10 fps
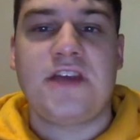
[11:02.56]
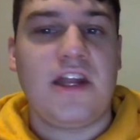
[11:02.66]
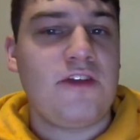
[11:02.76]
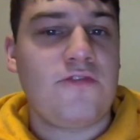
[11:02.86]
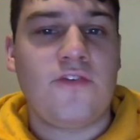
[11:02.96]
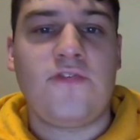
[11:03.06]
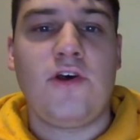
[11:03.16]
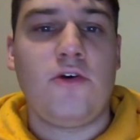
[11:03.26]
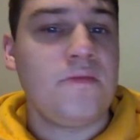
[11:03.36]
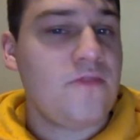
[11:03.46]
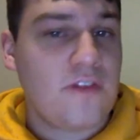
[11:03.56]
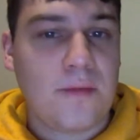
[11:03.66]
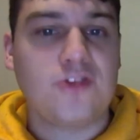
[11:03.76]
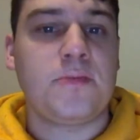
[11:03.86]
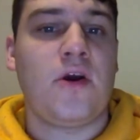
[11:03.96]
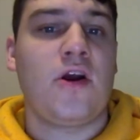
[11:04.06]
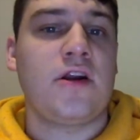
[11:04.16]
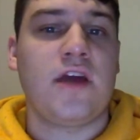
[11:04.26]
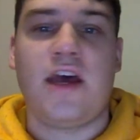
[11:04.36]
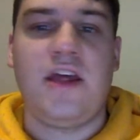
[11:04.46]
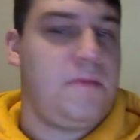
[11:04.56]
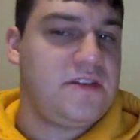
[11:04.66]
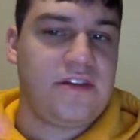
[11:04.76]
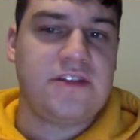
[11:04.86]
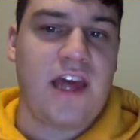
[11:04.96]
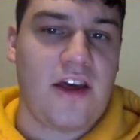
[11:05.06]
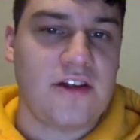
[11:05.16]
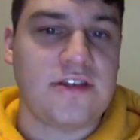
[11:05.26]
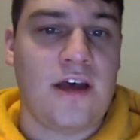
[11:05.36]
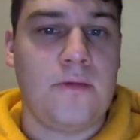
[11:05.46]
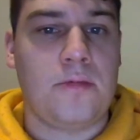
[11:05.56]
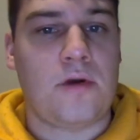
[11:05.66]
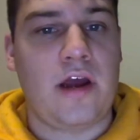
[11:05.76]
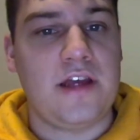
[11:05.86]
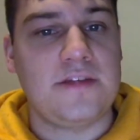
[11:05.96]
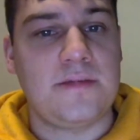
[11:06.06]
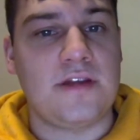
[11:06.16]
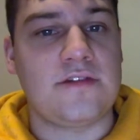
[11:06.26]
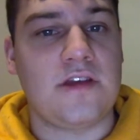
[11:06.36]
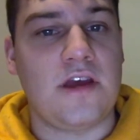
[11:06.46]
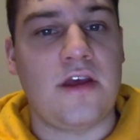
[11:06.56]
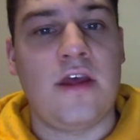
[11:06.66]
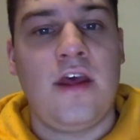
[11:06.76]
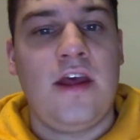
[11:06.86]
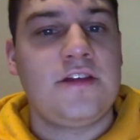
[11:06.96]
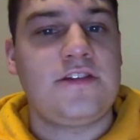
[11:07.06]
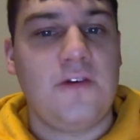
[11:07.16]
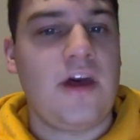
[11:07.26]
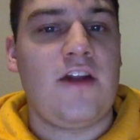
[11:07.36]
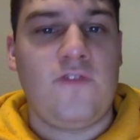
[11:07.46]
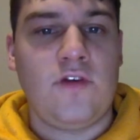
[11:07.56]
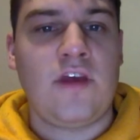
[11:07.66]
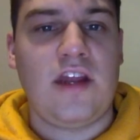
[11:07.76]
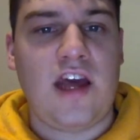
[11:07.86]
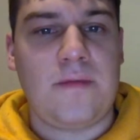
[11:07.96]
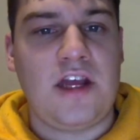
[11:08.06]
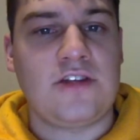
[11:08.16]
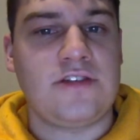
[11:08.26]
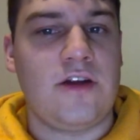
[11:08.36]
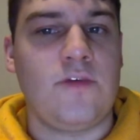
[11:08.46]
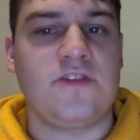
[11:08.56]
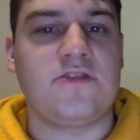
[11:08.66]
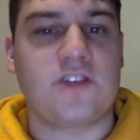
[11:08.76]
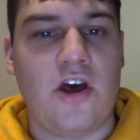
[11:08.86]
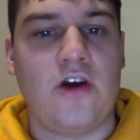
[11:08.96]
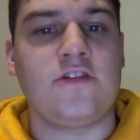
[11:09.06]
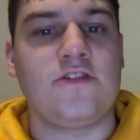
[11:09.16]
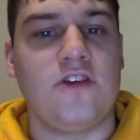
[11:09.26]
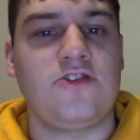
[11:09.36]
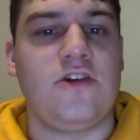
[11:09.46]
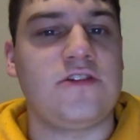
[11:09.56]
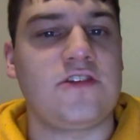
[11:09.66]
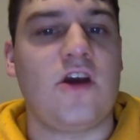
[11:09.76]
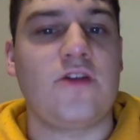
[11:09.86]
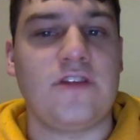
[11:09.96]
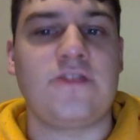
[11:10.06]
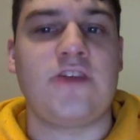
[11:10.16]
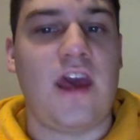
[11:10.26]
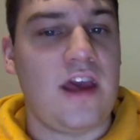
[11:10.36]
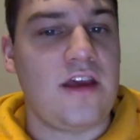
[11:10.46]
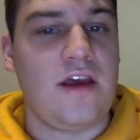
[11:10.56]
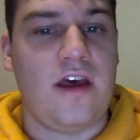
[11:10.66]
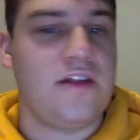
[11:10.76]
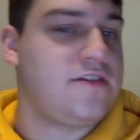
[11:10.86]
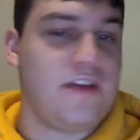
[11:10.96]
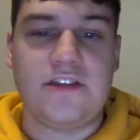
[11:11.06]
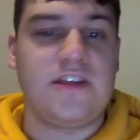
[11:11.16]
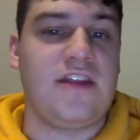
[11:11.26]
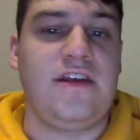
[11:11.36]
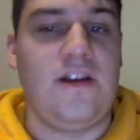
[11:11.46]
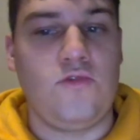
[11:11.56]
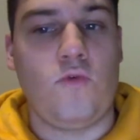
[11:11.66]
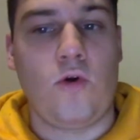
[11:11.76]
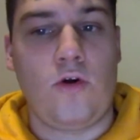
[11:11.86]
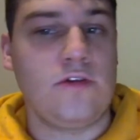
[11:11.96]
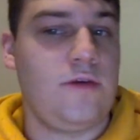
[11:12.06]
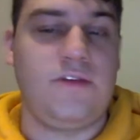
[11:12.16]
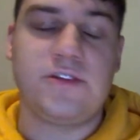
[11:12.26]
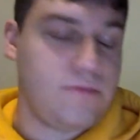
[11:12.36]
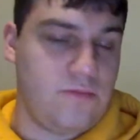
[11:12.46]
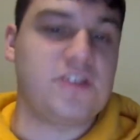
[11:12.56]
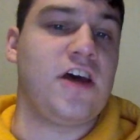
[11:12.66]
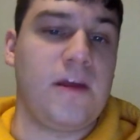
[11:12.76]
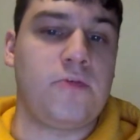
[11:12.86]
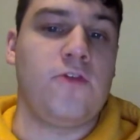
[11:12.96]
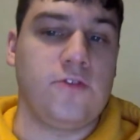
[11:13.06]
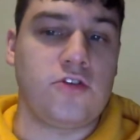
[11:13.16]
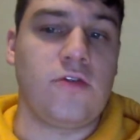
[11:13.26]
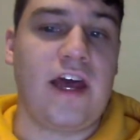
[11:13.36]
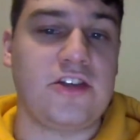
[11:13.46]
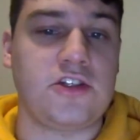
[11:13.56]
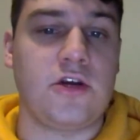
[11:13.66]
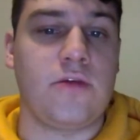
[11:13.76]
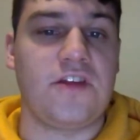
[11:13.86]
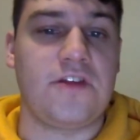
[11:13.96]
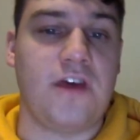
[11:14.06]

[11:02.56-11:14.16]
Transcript: getting in for film for the most part. It missed the SAG Ensemble Prize, but still got a few key nominations there. It wasn't skunked. As long as you're not skunked at SAG, it's not the end of the world. We saw that proven true last year with